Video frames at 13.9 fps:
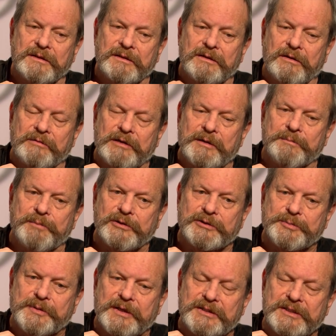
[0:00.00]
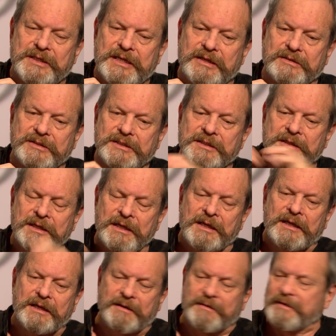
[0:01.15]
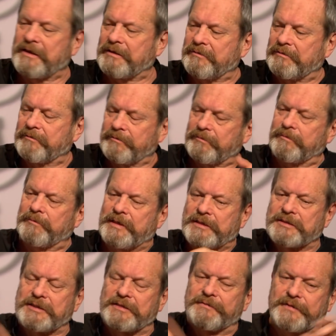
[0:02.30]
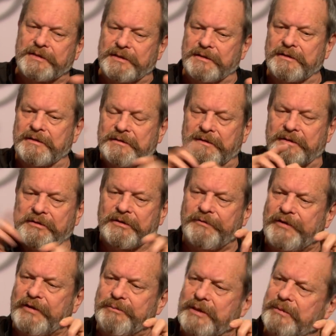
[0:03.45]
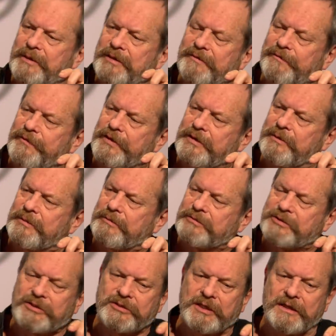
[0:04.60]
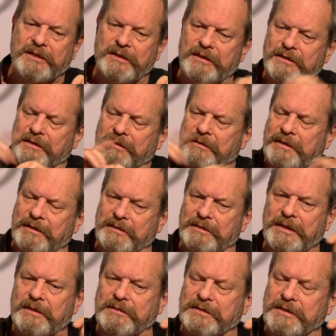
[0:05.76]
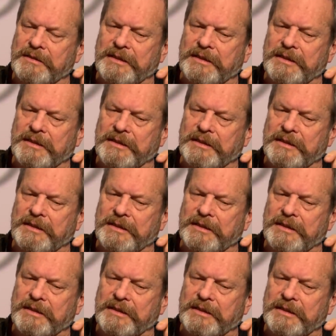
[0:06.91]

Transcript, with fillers: go around post production houses and, and get reels of the 35 millimeter film that was usually clear on uh, leaders mm.